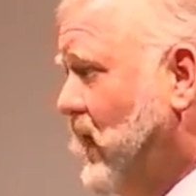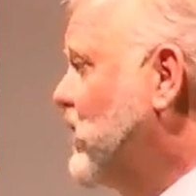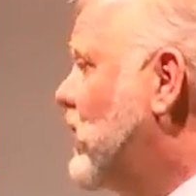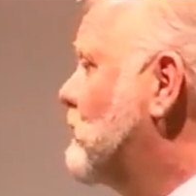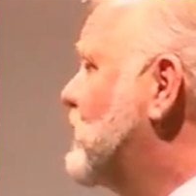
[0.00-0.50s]
And
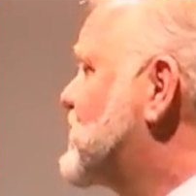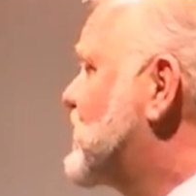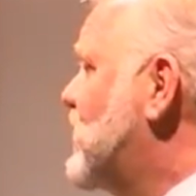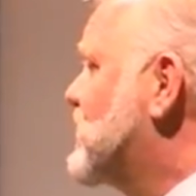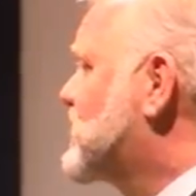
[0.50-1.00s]
the only
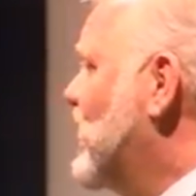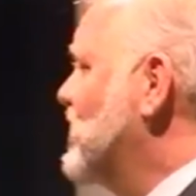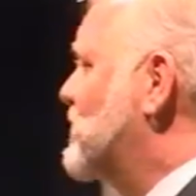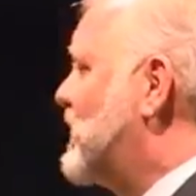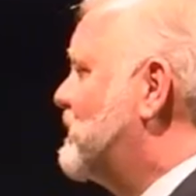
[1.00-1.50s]
reason is
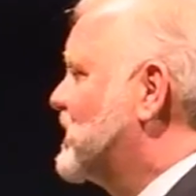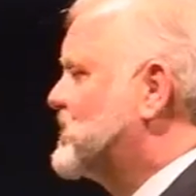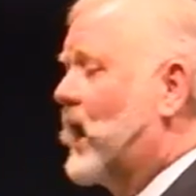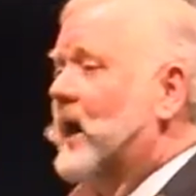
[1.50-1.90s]
the people that